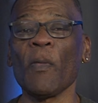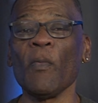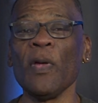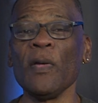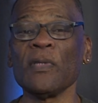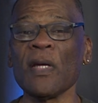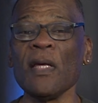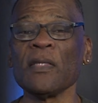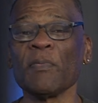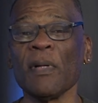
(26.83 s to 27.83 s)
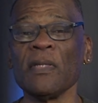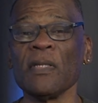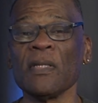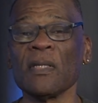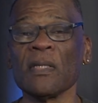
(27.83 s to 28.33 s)
we changed
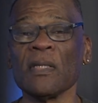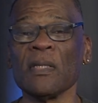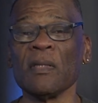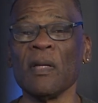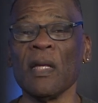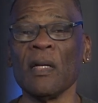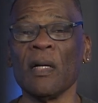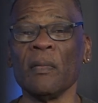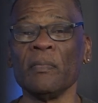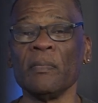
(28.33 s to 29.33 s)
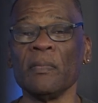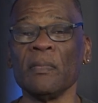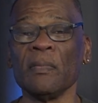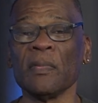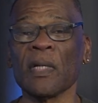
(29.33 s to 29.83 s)
places in I
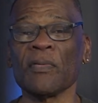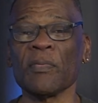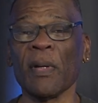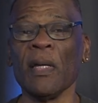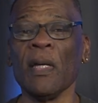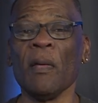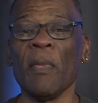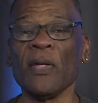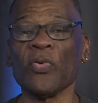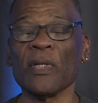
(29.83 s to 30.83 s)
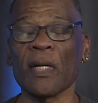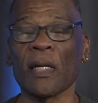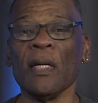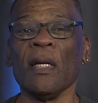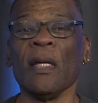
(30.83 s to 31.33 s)
think it was May 22nd.
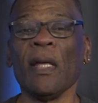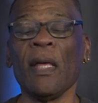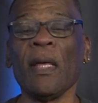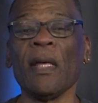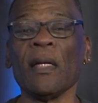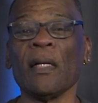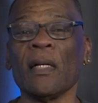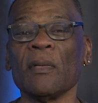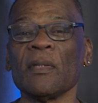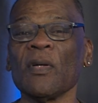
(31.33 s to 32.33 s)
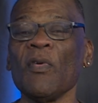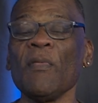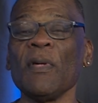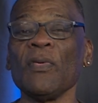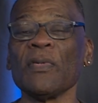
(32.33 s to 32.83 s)
And so we've
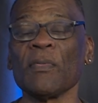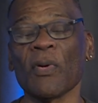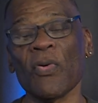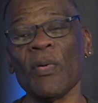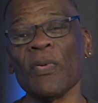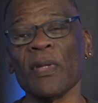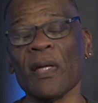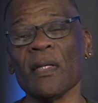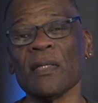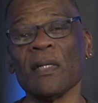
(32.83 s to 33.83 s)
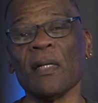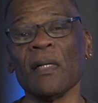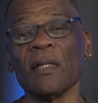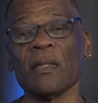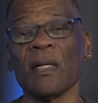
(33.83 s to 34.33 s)
been doing some incredible things in
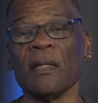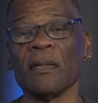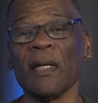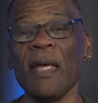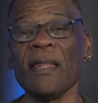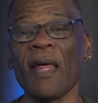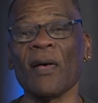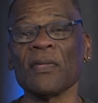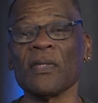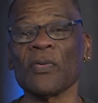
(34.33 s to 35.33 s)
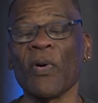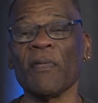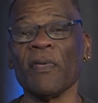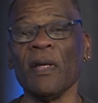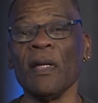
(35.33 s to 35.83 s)
there. So it's 8,000 square
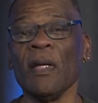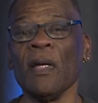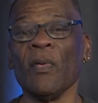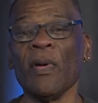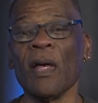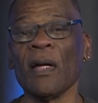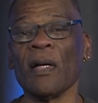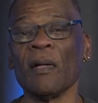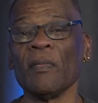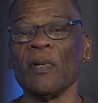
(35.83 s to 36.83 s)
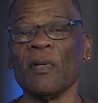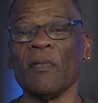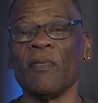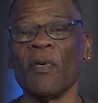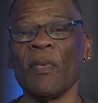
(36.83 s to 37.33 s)
feet. We had
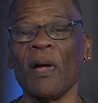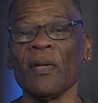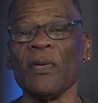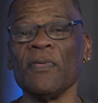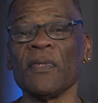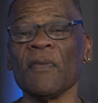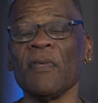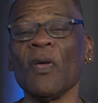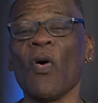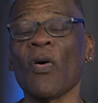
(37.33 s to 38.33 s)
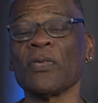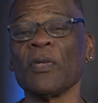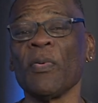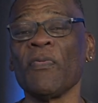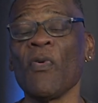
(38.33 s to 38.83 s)
Vermont Youth Symphony
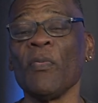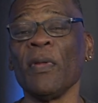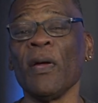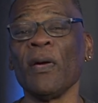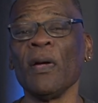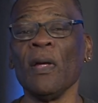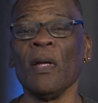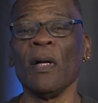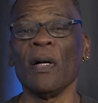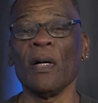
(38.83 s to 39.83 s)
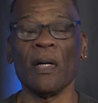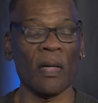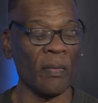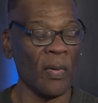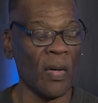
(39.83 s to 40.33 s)
Orchestra perform there.
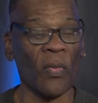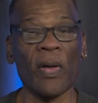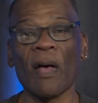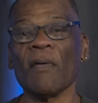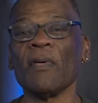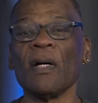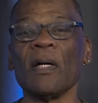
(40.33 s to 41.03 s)
We have